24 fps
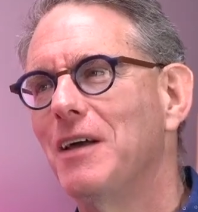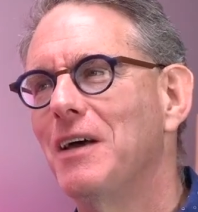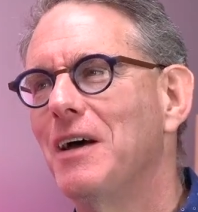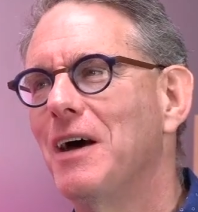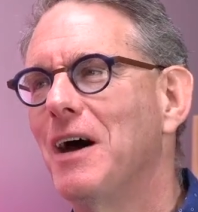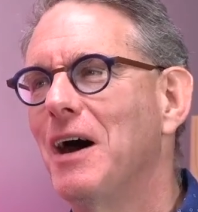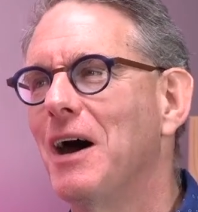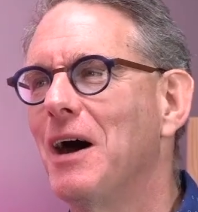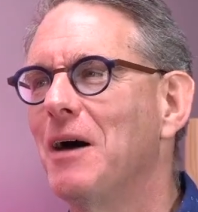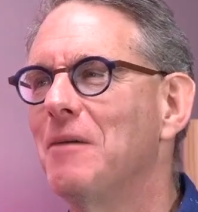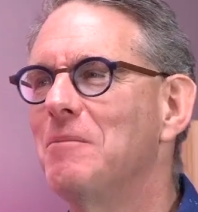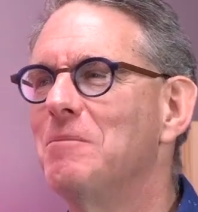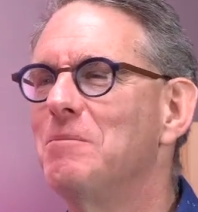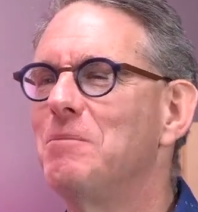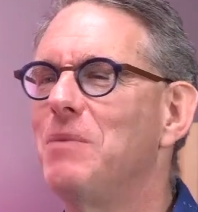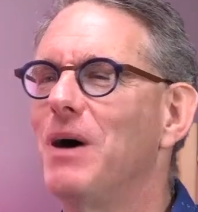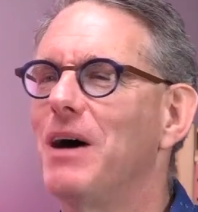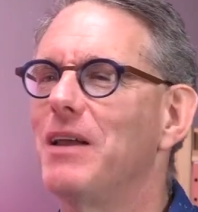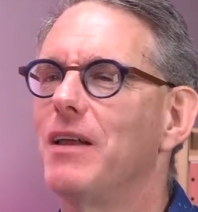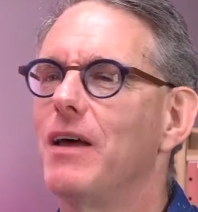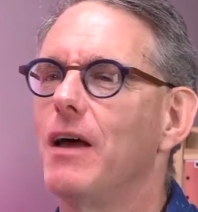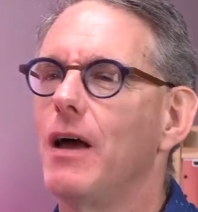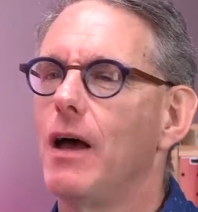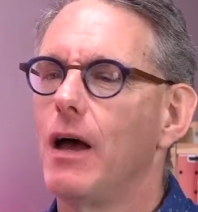
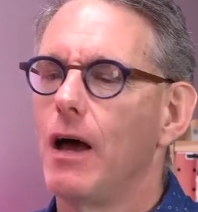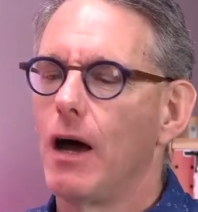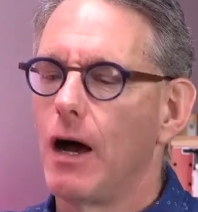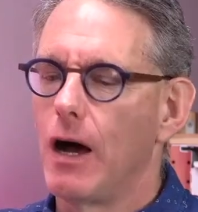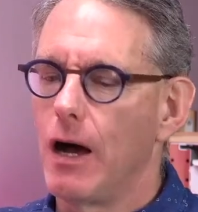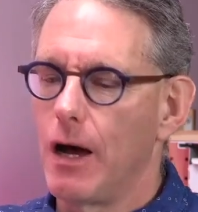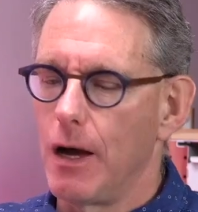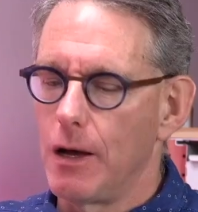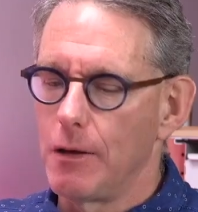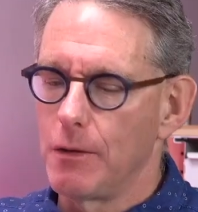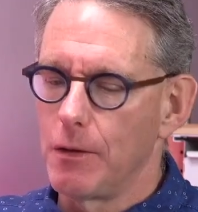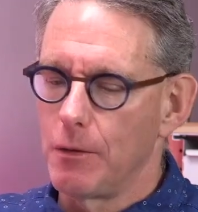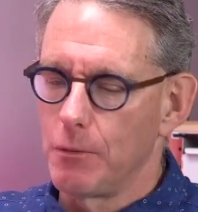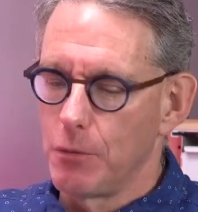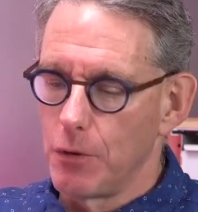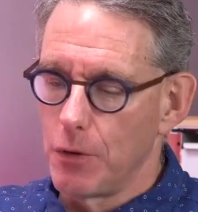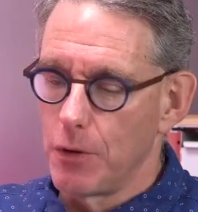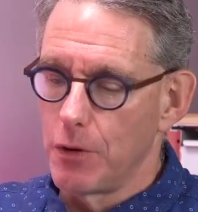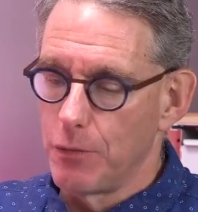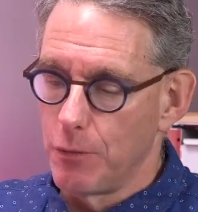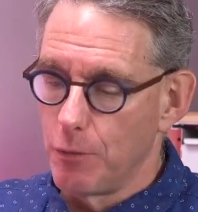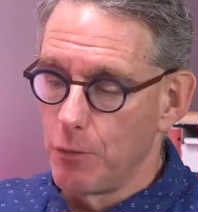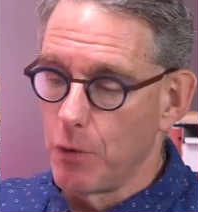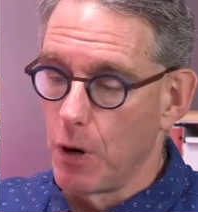But
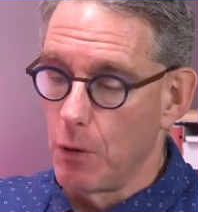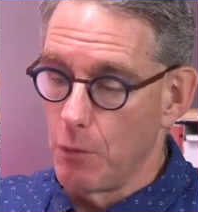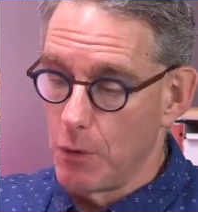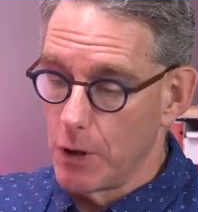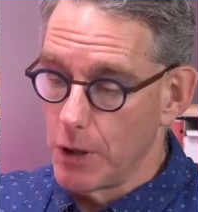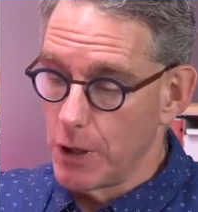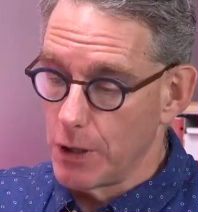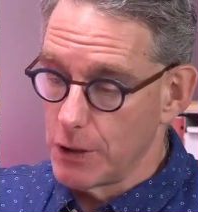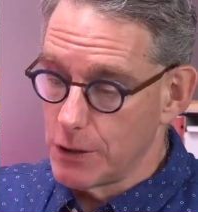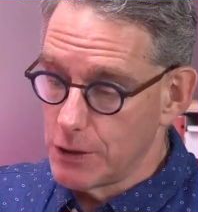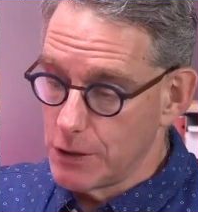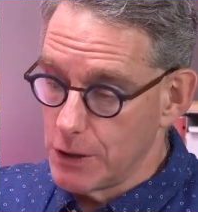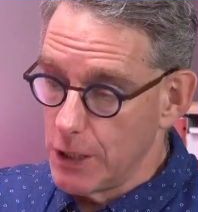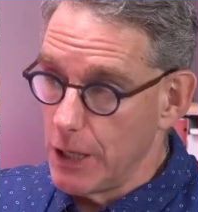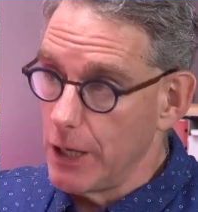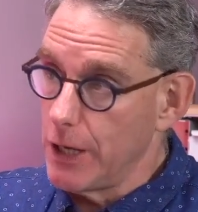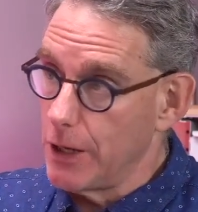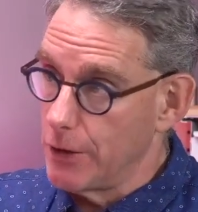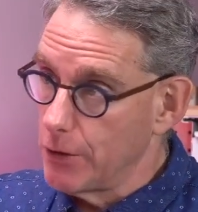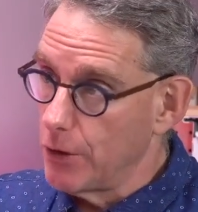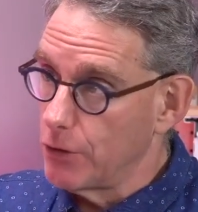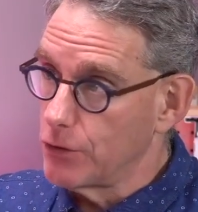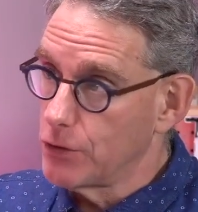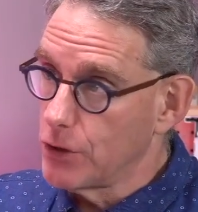what we're going to see
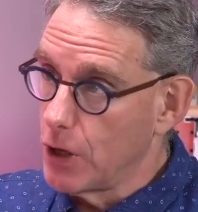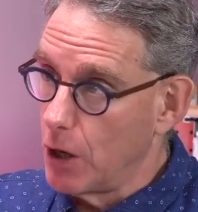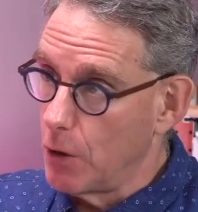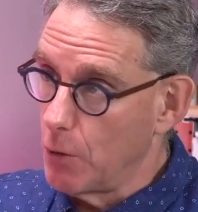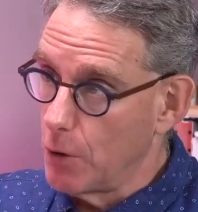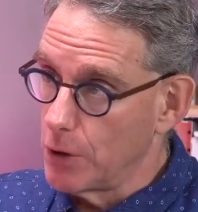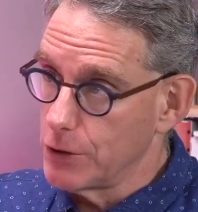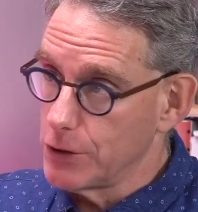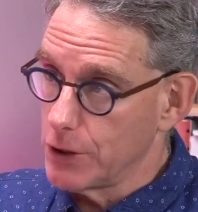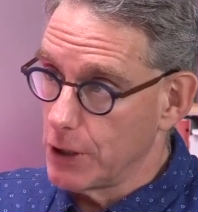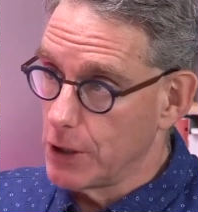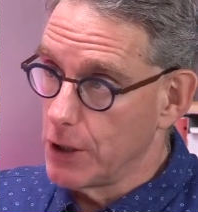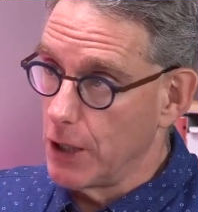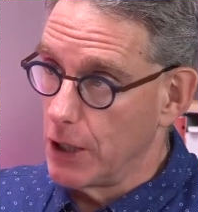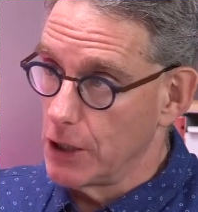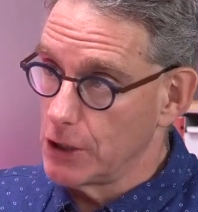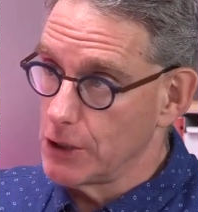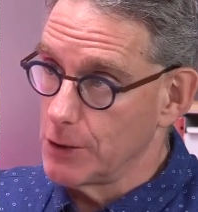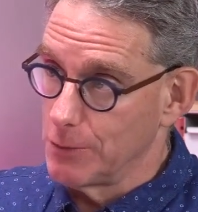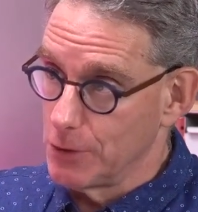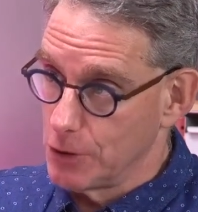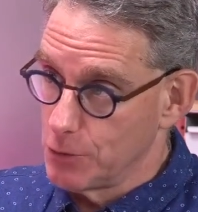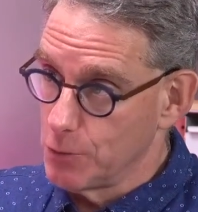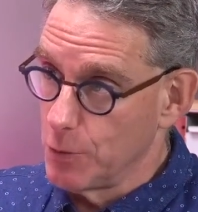in those cohorts of
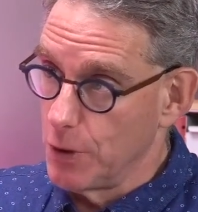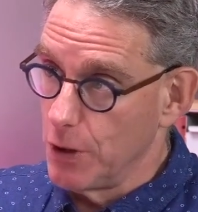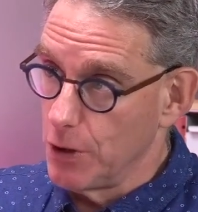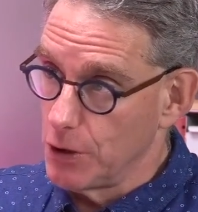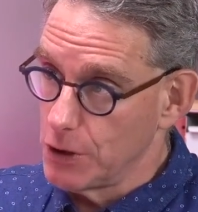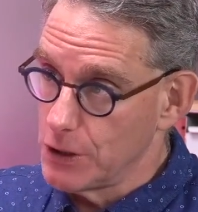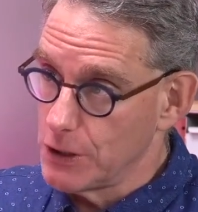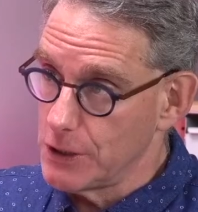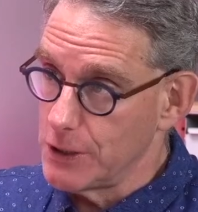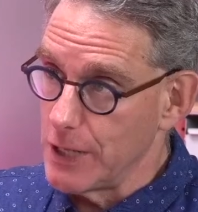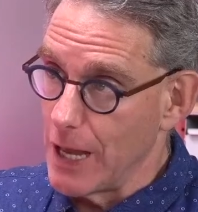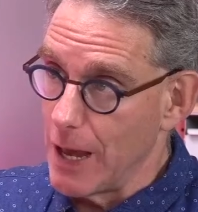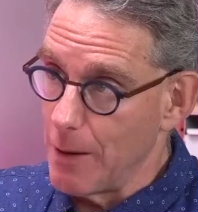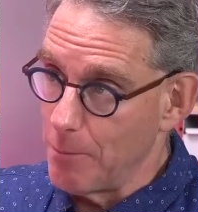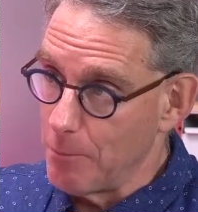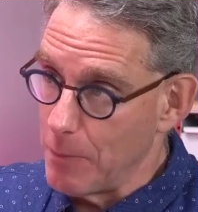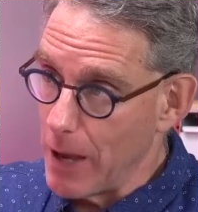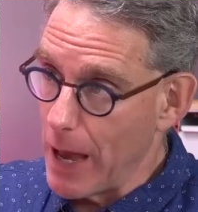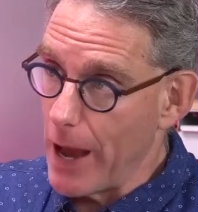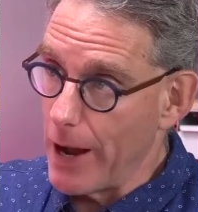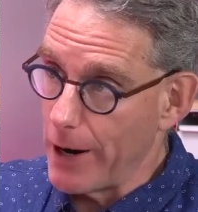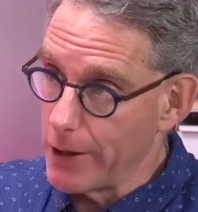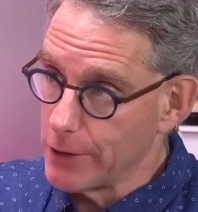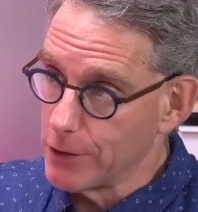customers will snap
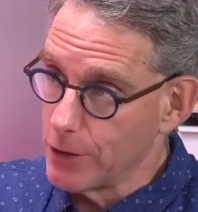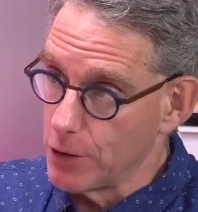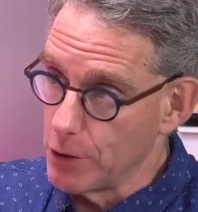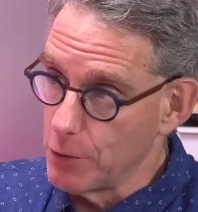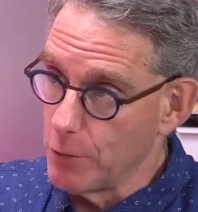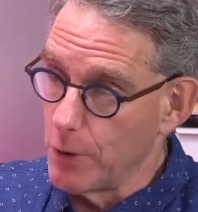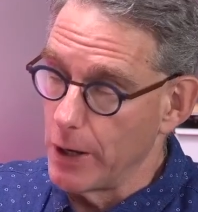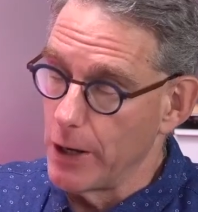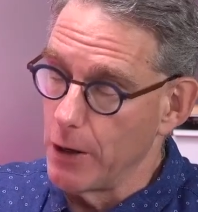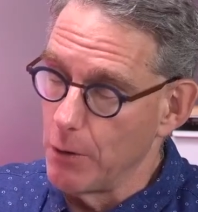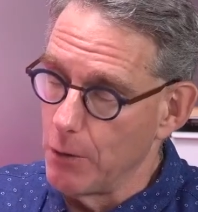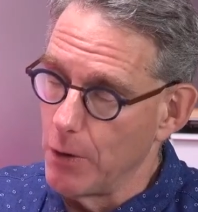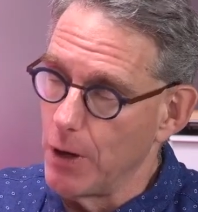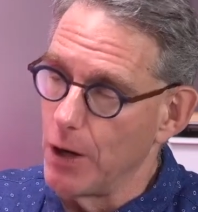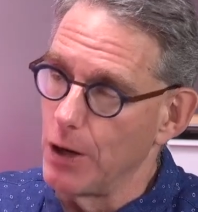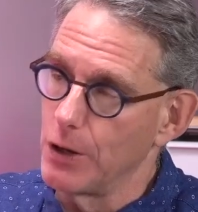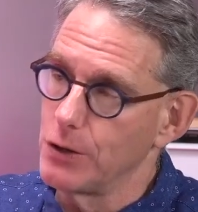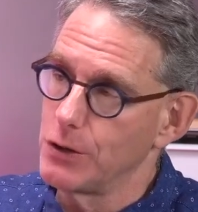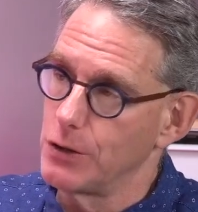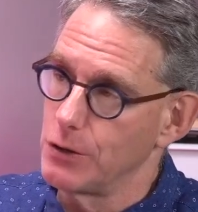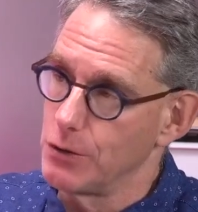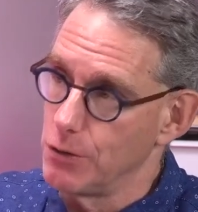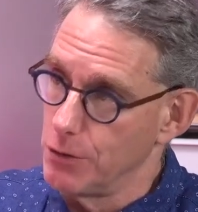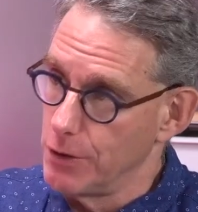back to the way it
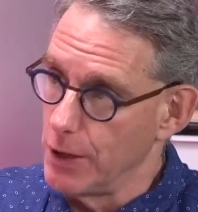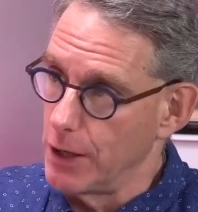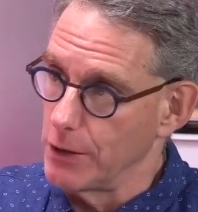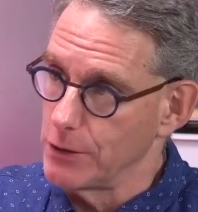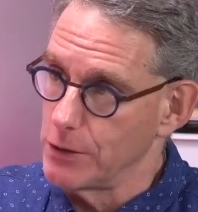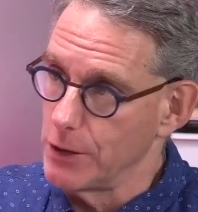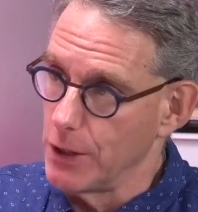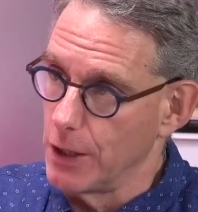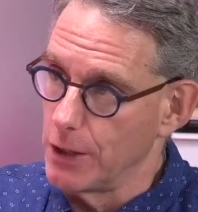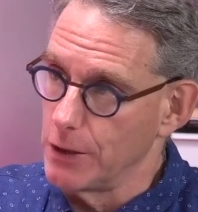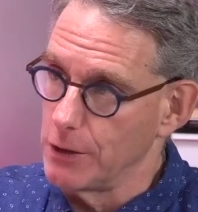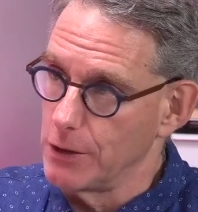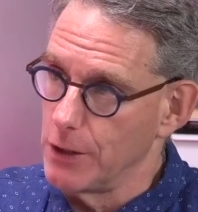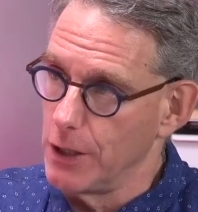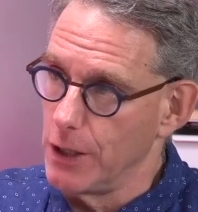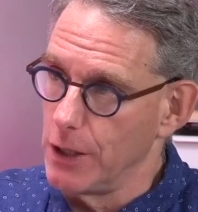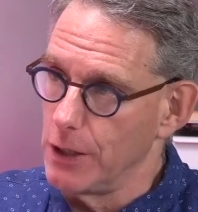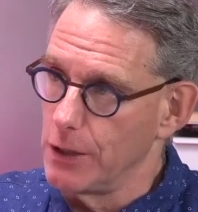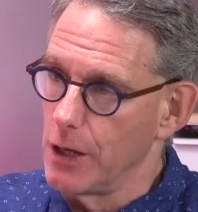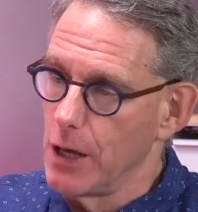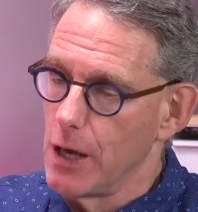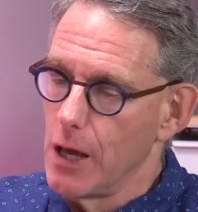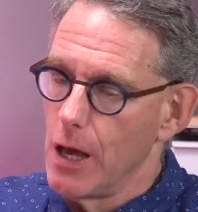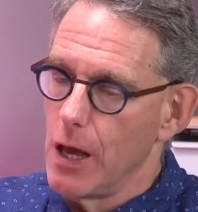was in 2019.